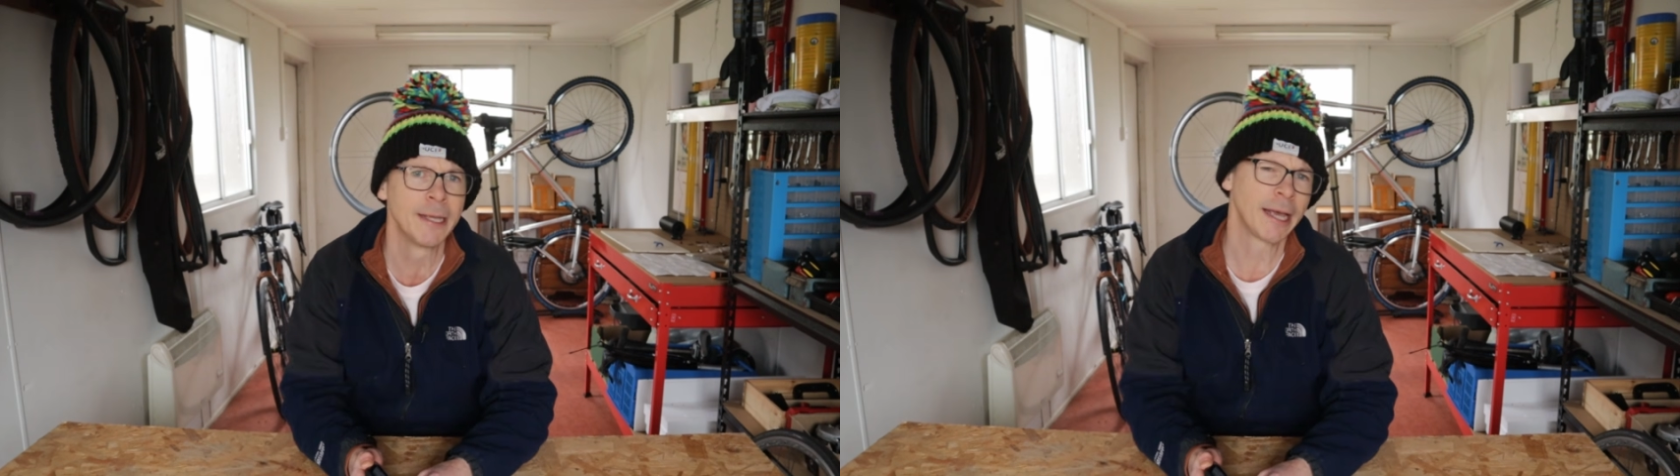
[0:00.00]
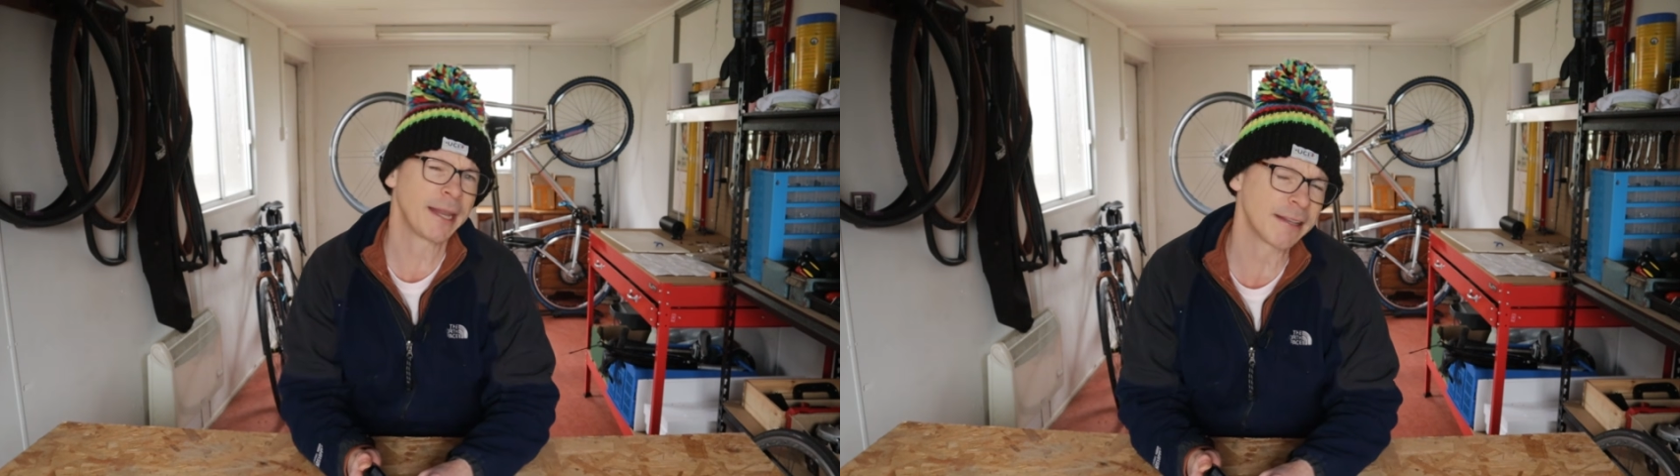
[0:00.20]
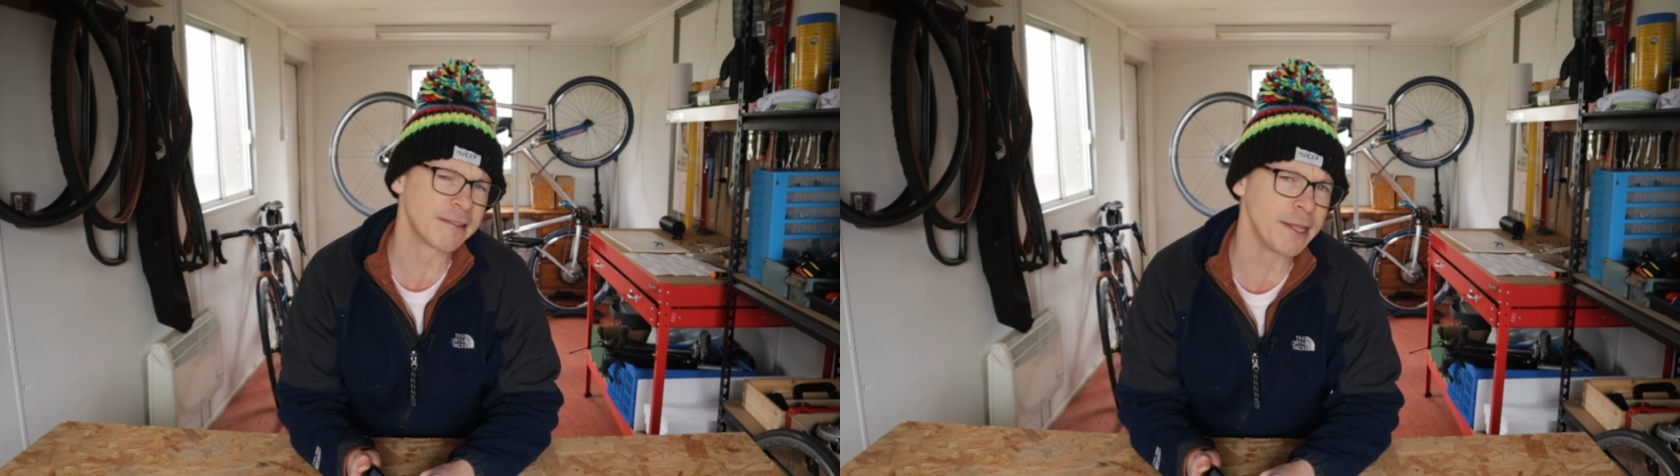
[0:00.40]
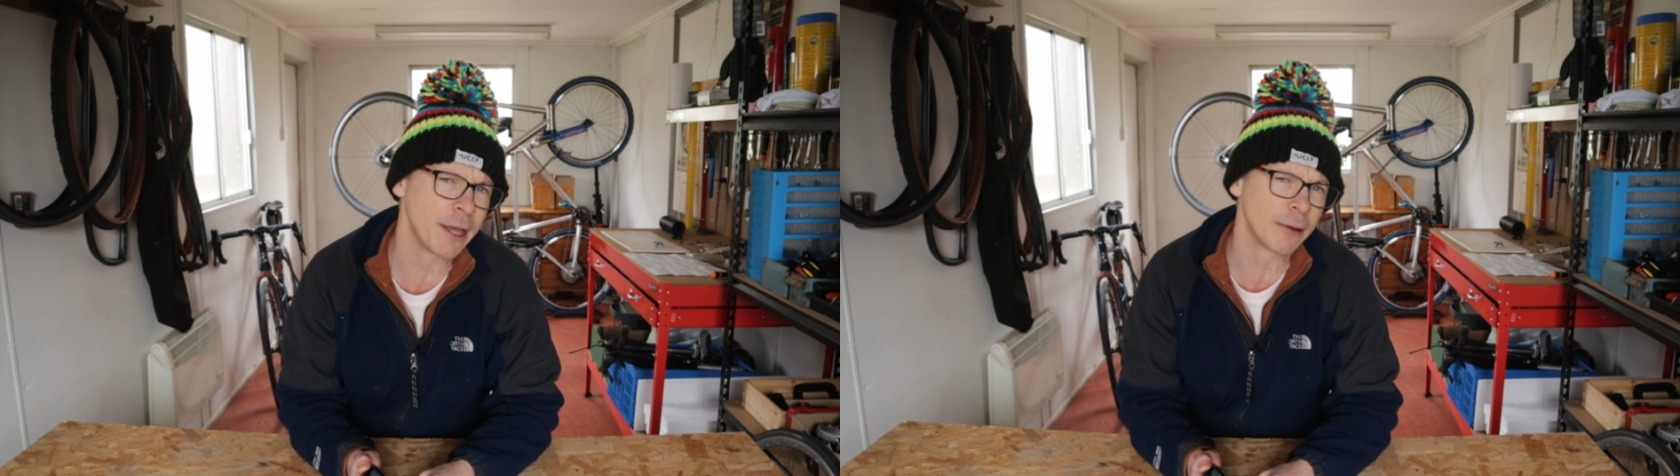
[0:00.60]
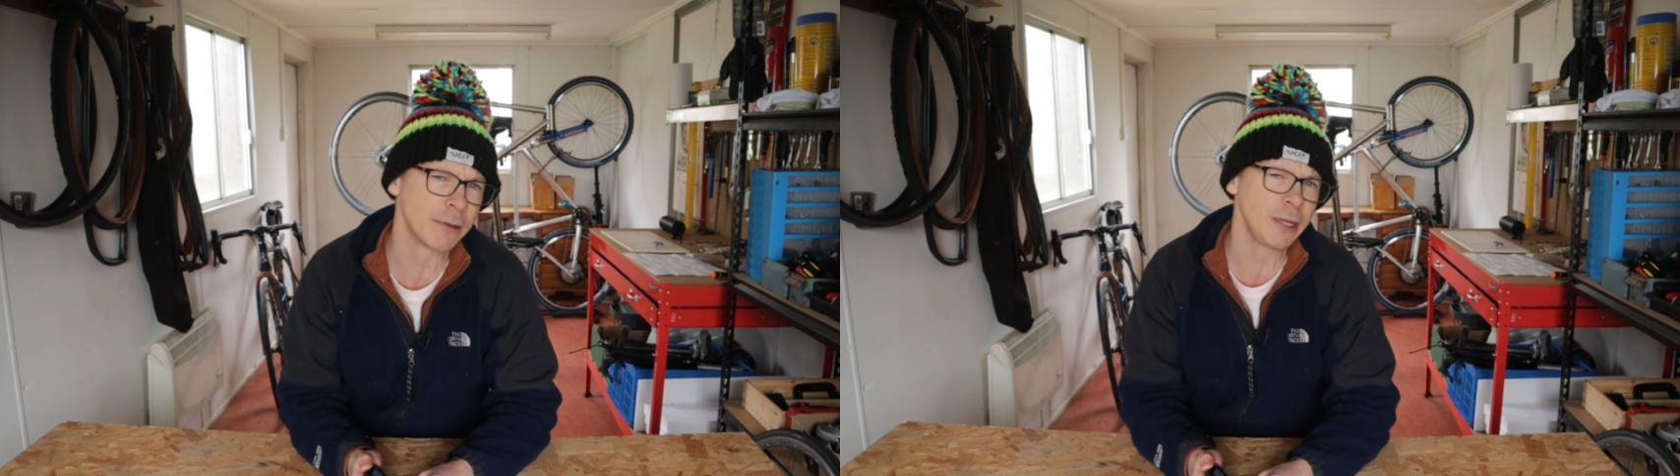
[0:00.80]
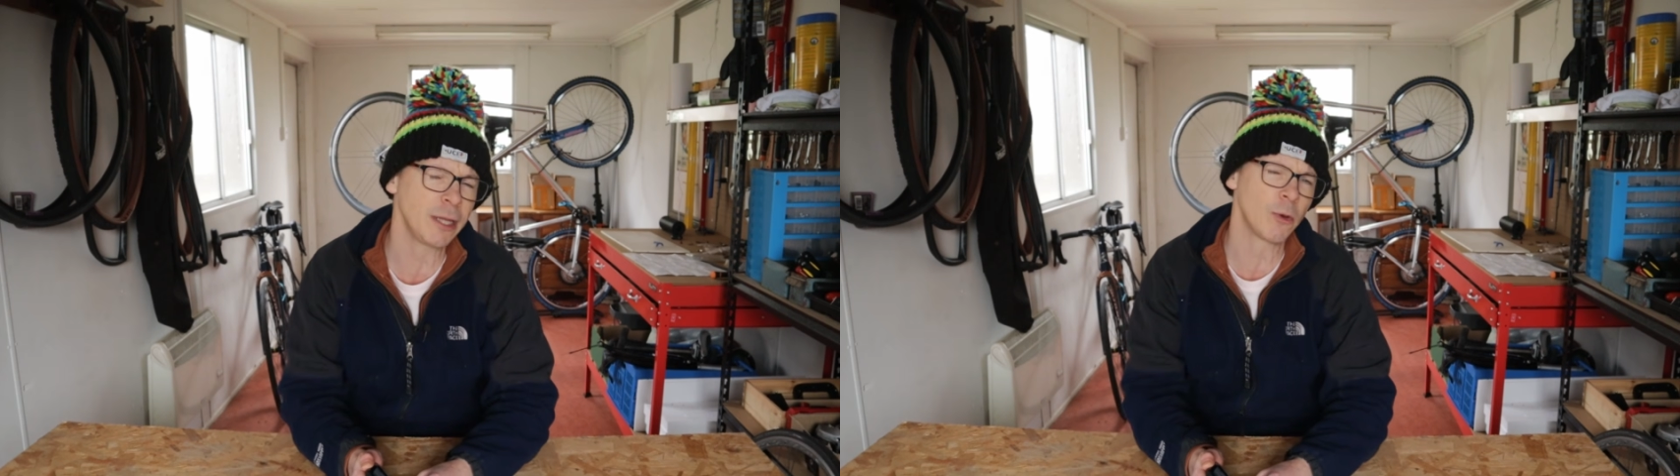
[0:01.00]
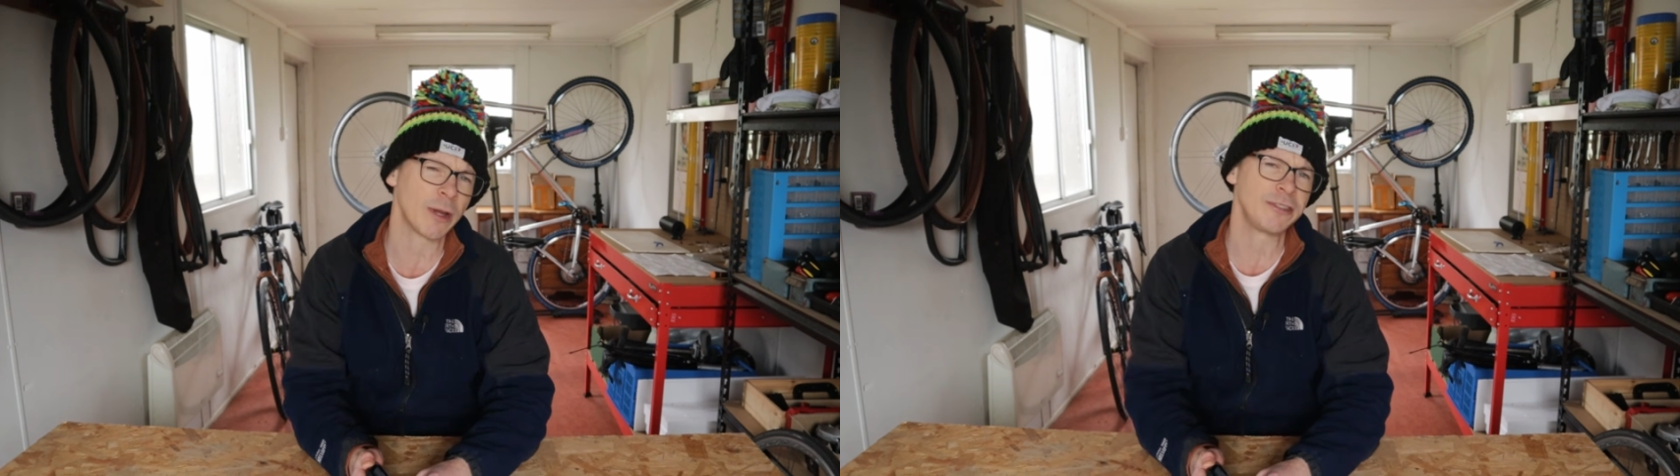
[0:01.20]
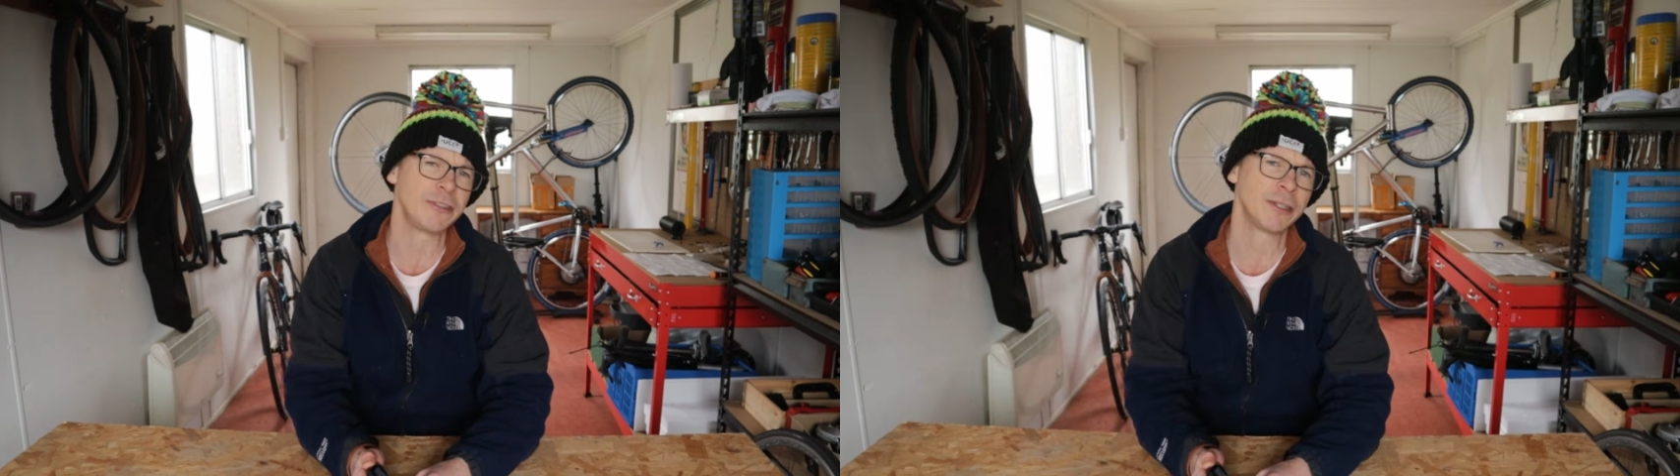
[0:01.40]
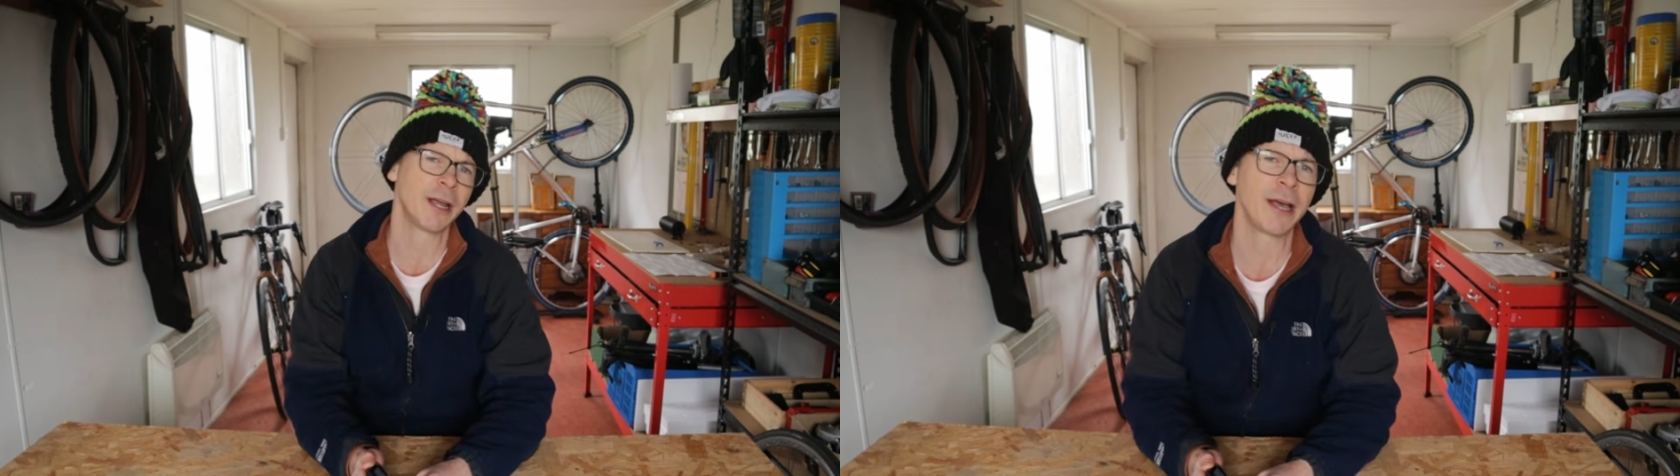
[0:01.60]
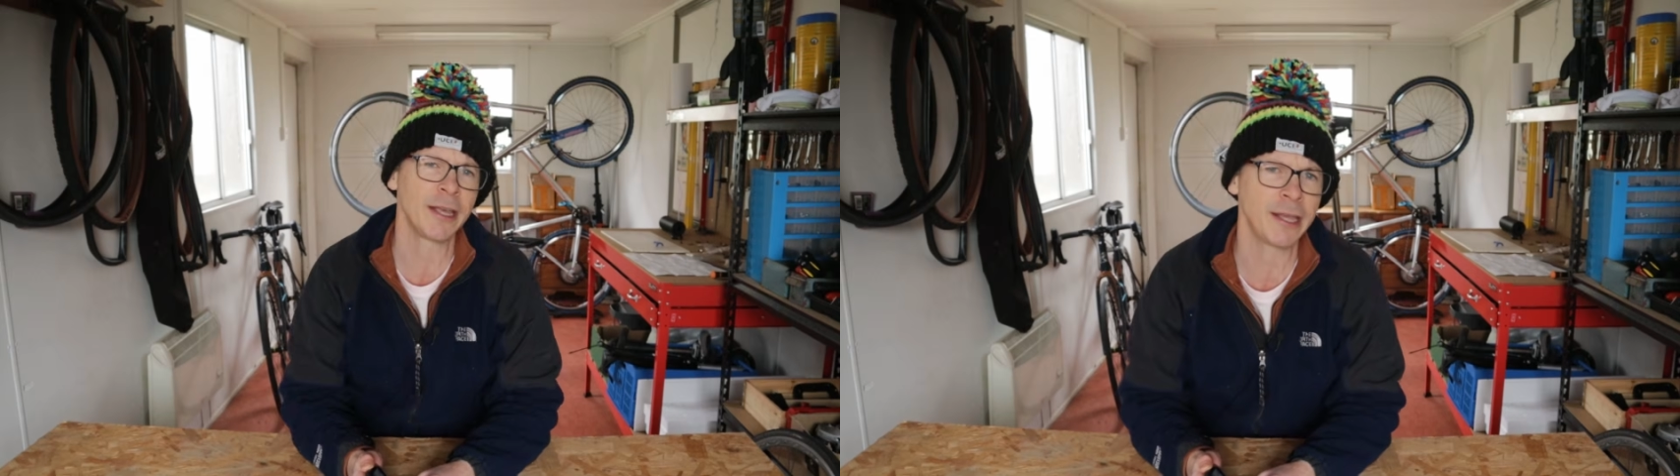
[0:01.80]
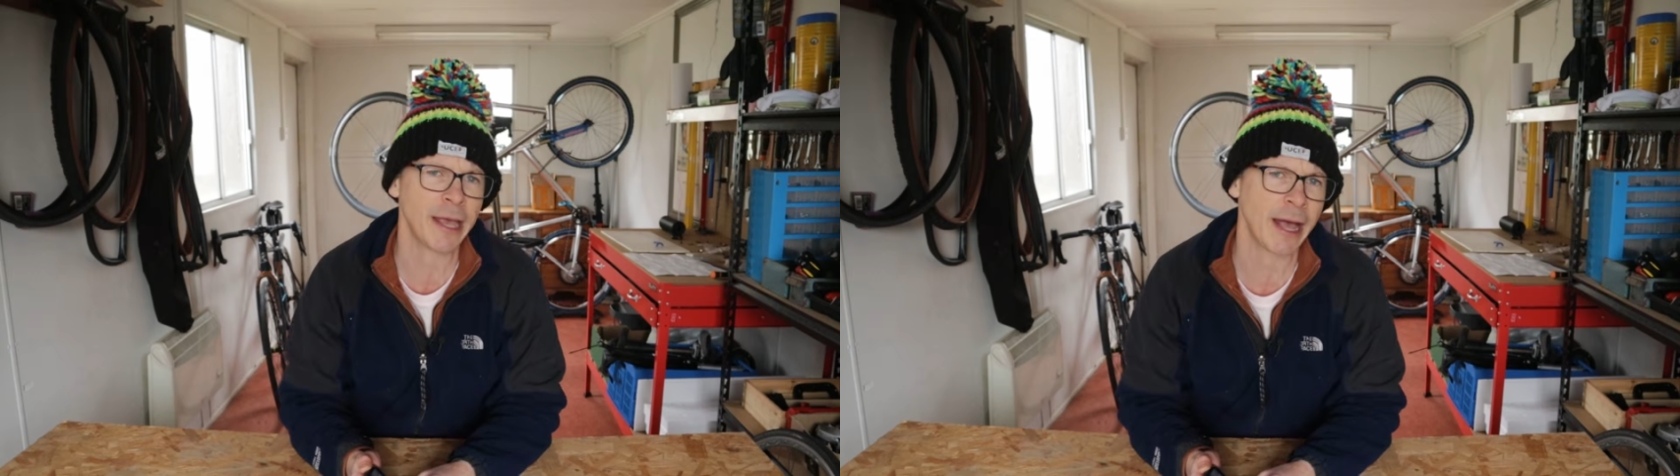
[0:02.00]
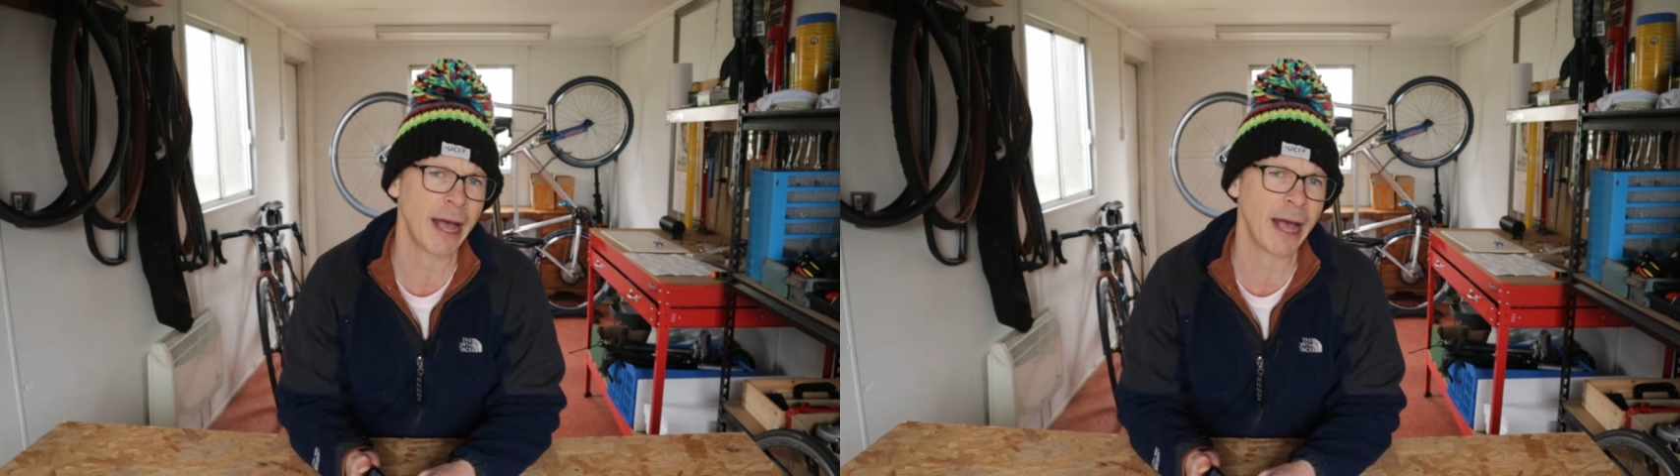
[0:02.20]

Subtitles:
and that's the only question I get